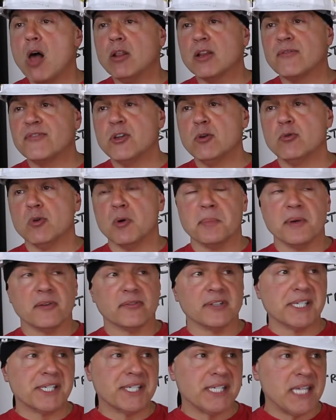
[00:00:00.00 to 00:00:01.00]
All of you will be
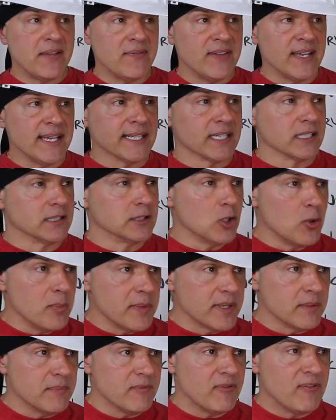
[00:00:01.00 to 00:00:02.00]
receiving an
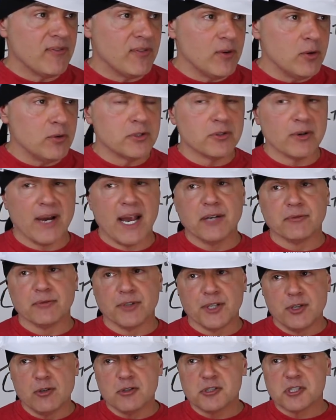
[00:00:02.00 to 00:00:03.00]
aluminum food-grade
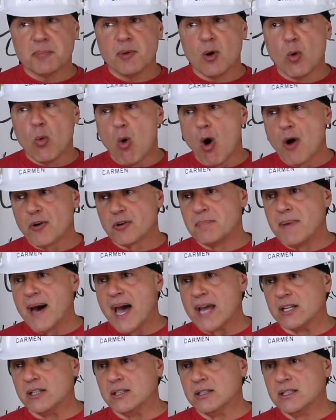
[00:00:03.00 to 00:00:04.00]
reusable water
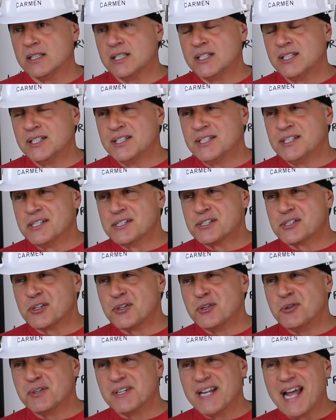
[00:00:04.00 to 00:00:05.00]
bottle, so
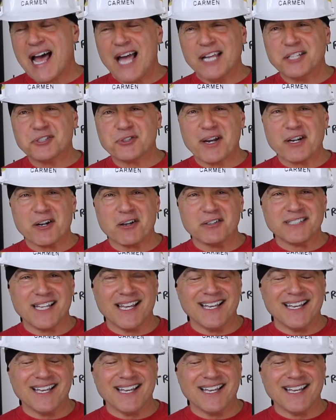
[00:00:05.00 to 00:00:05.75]
you can hydrate all